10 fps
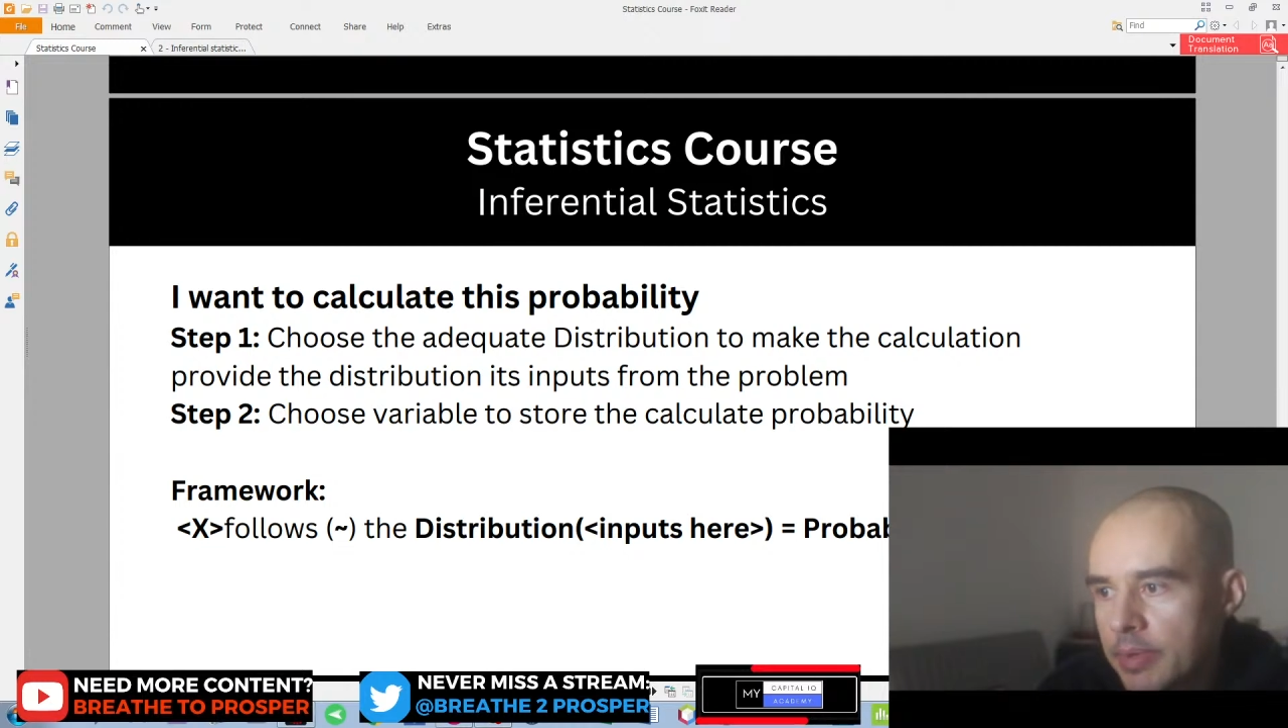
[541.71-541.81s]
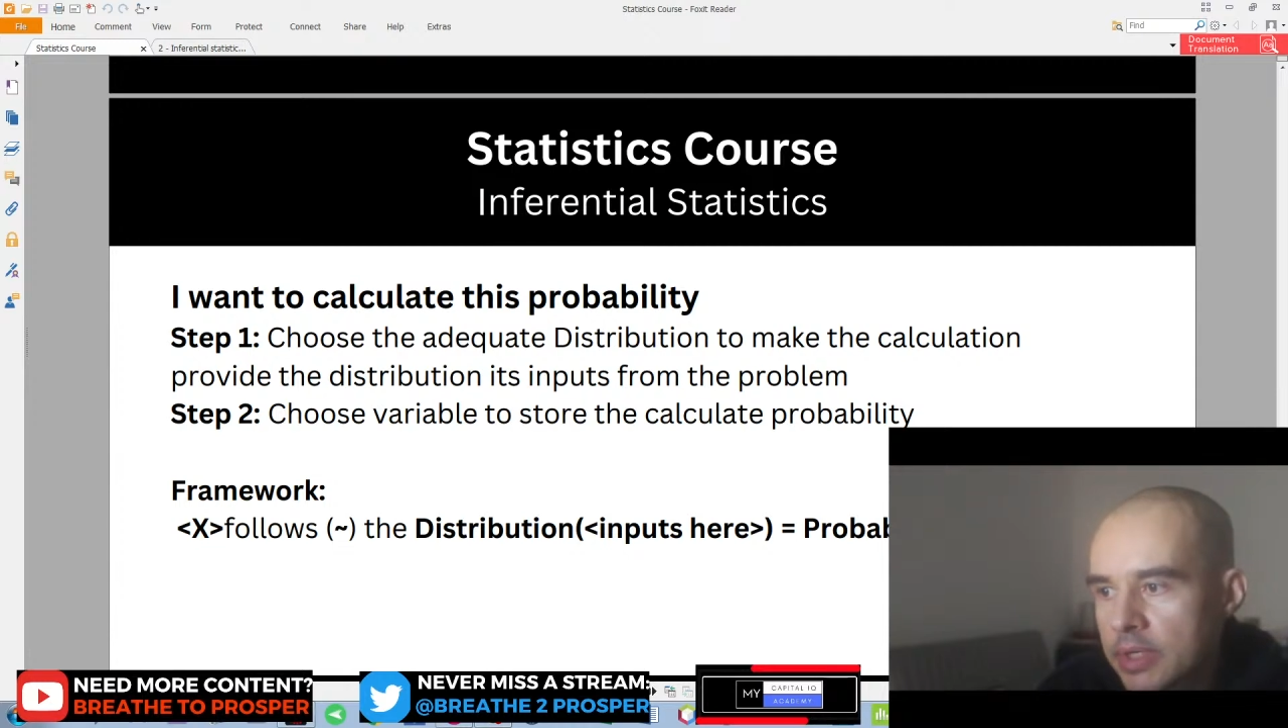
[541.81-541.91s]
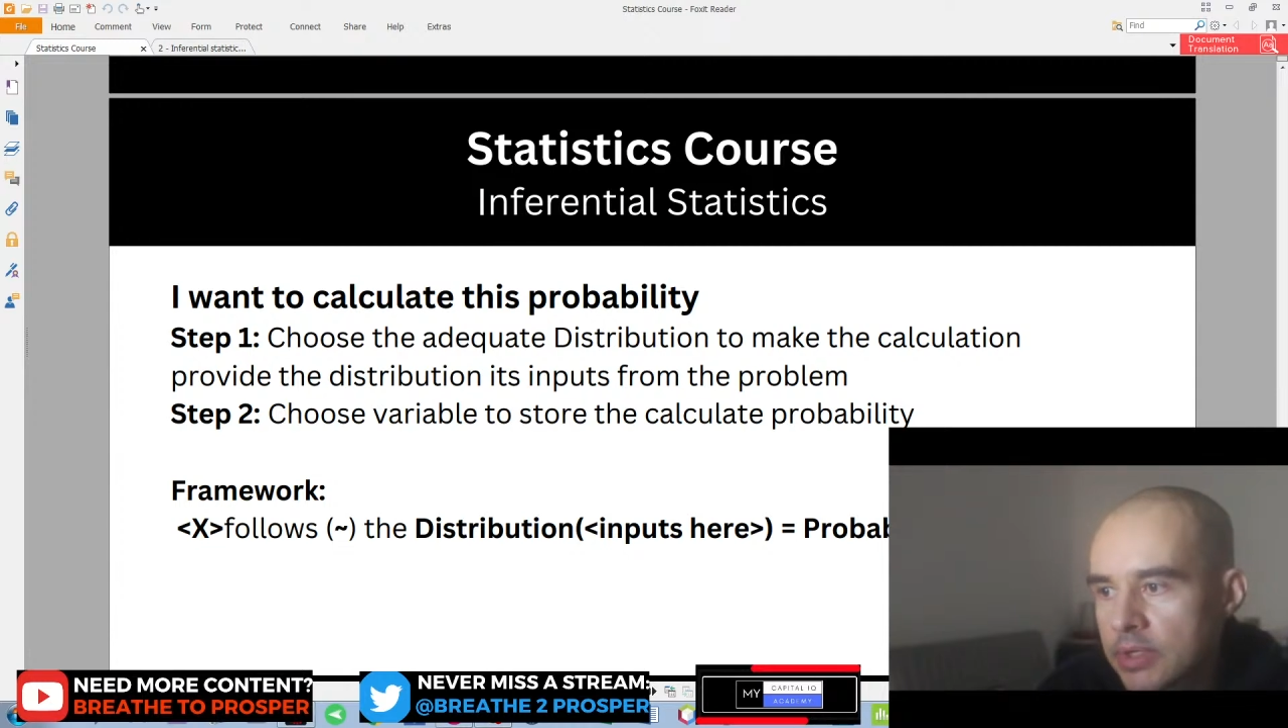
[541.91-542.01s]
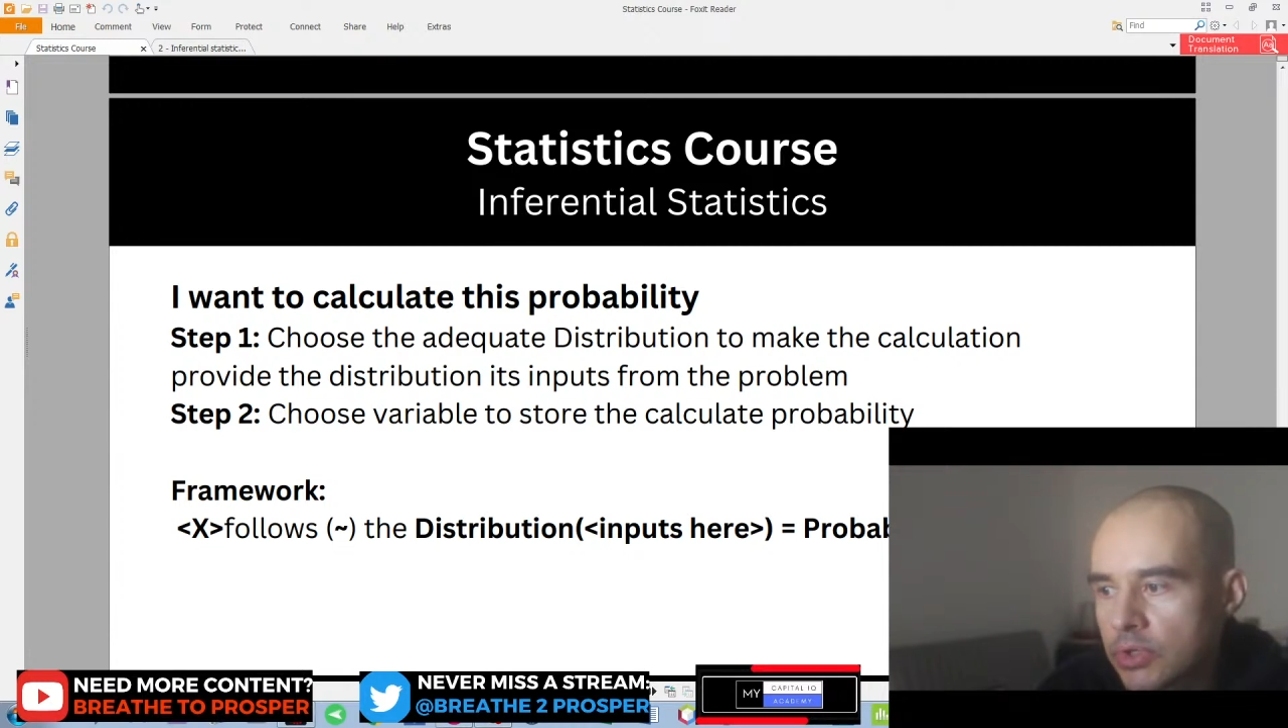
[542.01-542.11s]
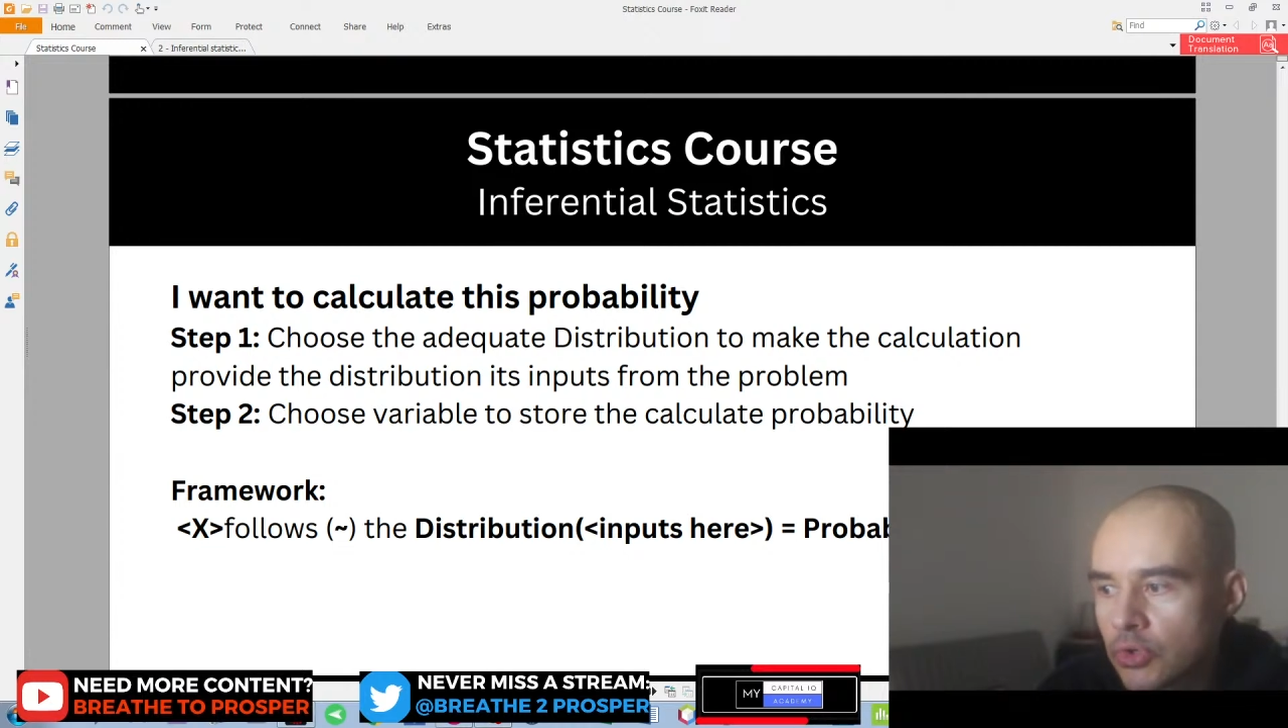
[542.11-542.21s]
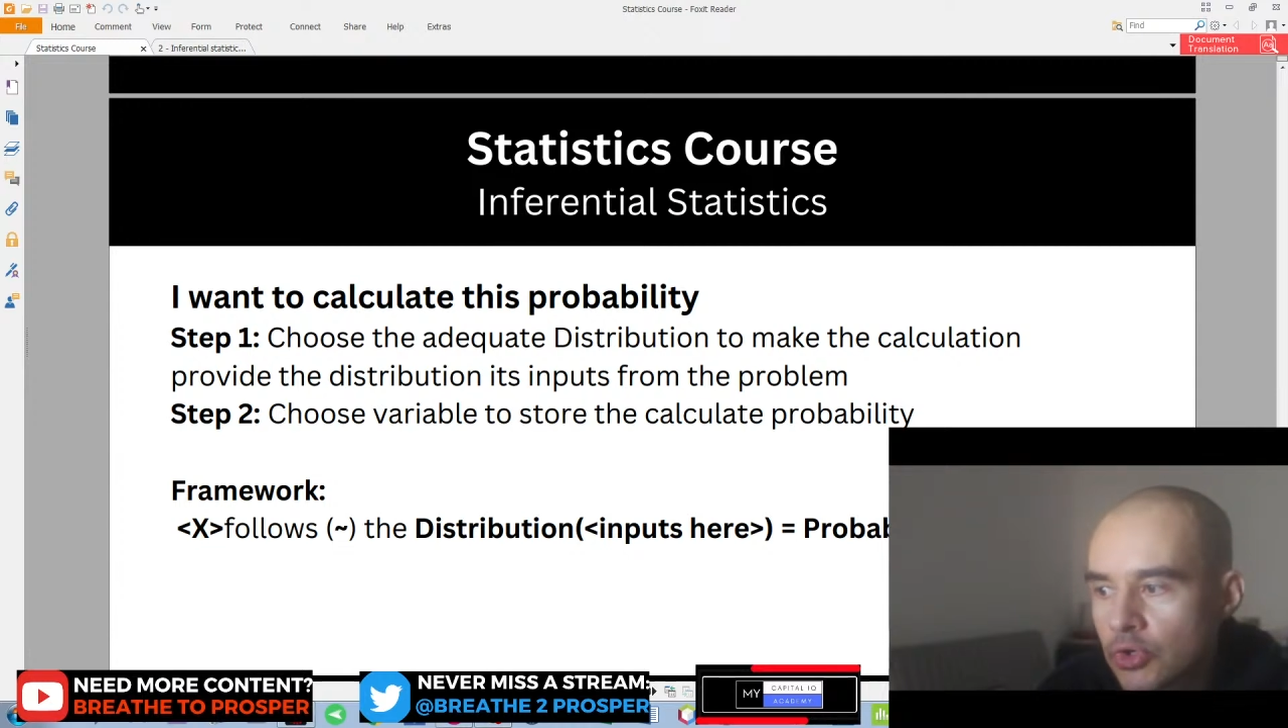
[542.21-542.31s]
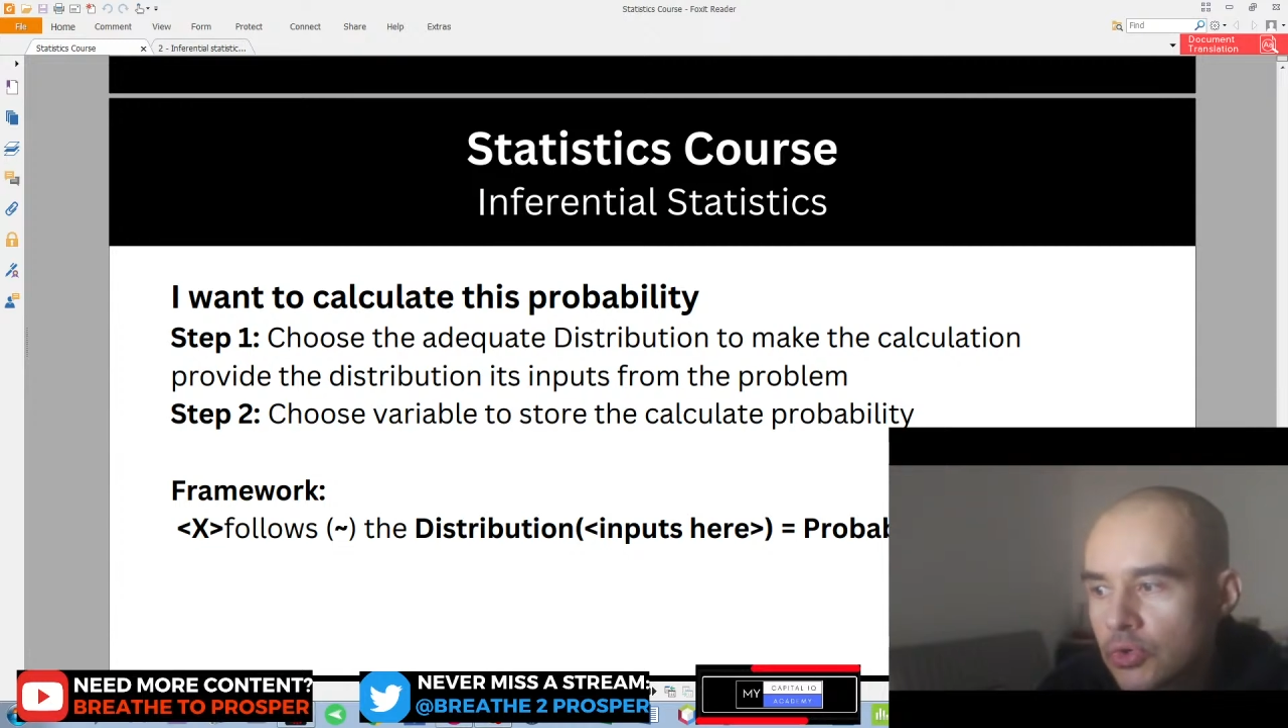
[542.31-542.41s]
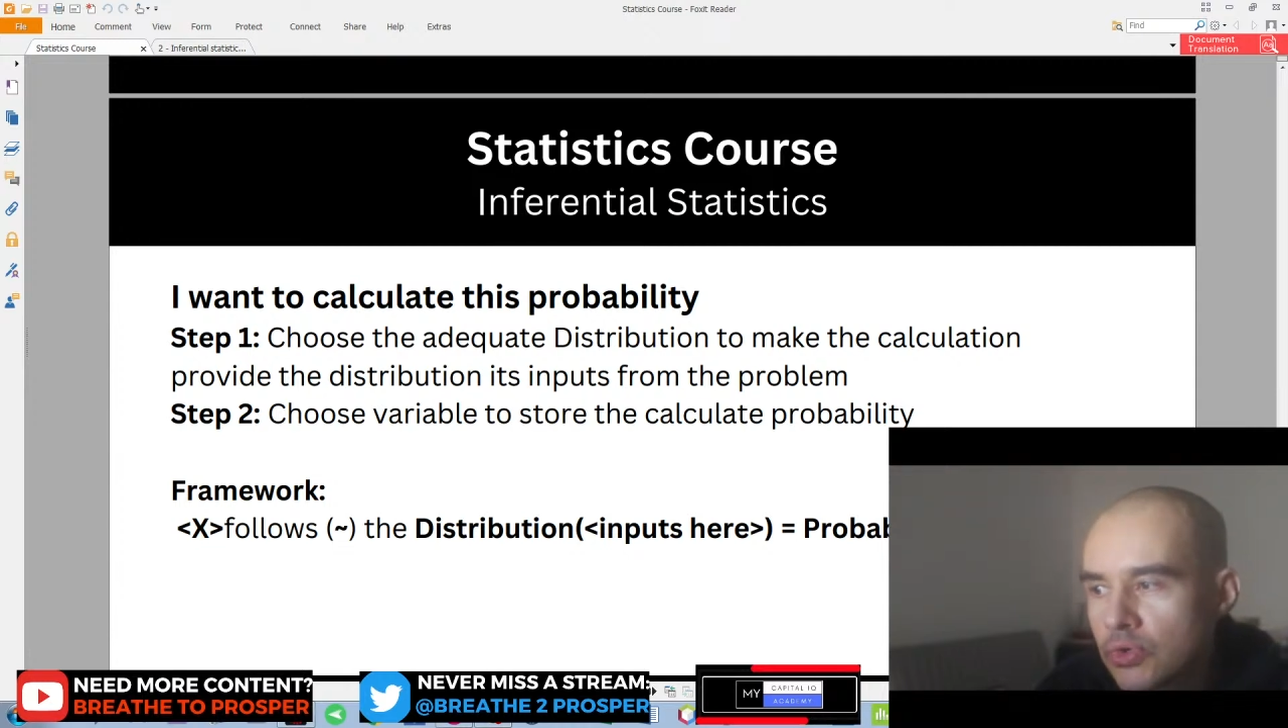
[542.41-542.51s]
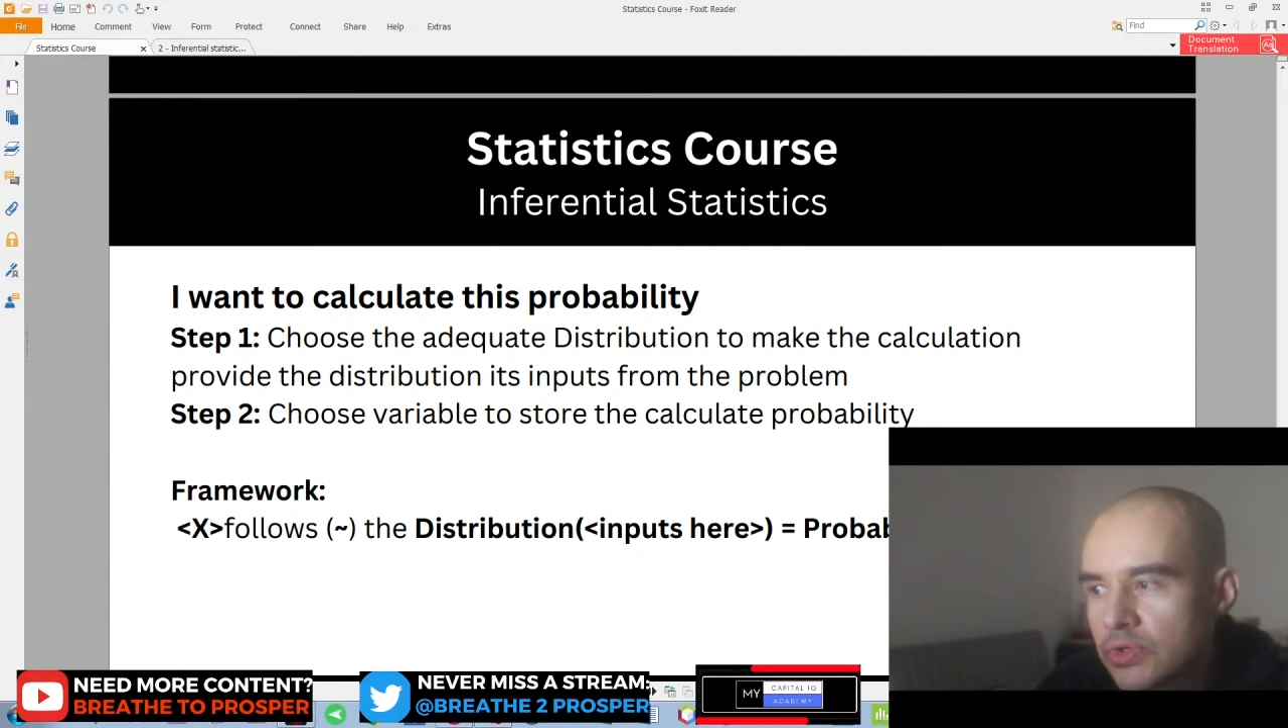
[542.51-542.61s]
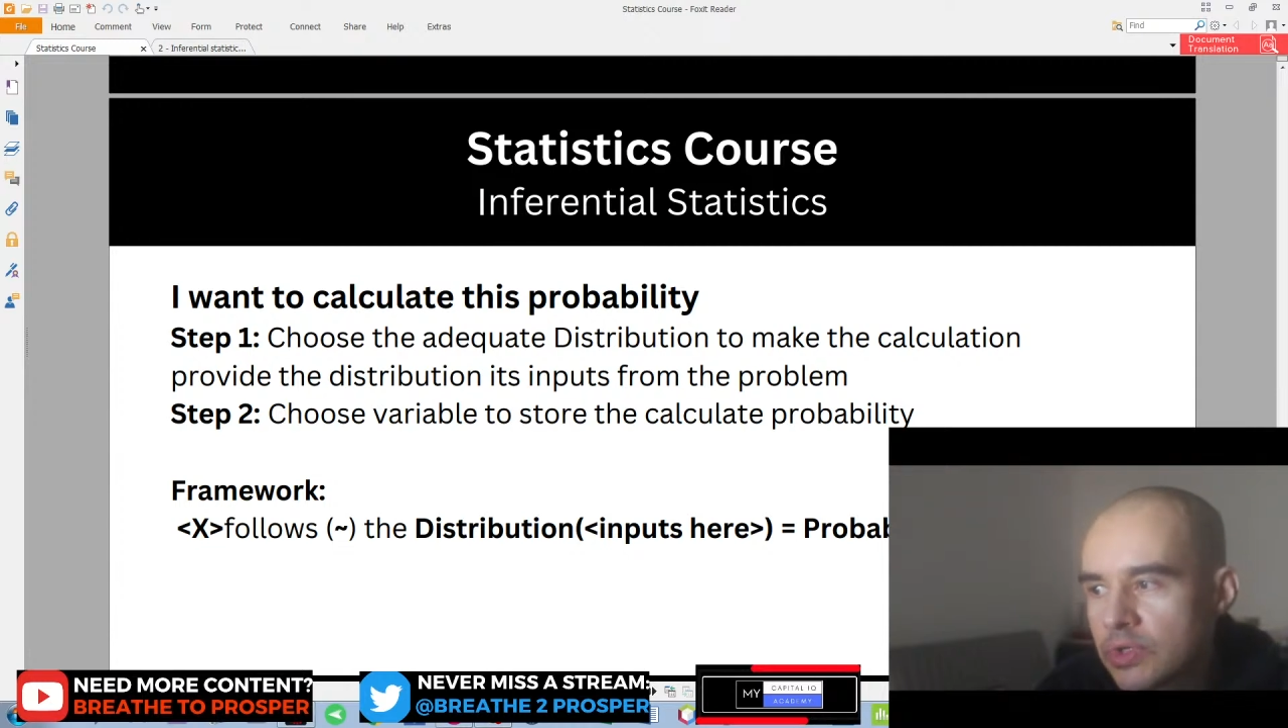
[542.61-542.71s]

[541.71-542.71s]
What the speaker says: is you choose